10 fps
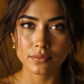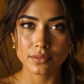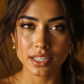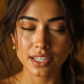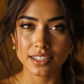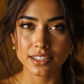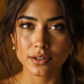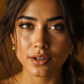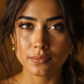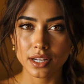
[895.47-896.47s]
the easier
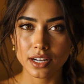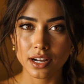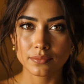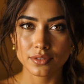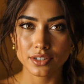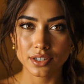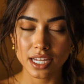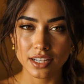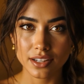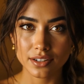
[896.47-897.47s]
it becomes to
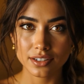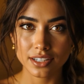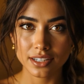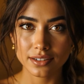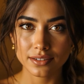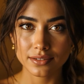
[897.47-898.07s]
let others in.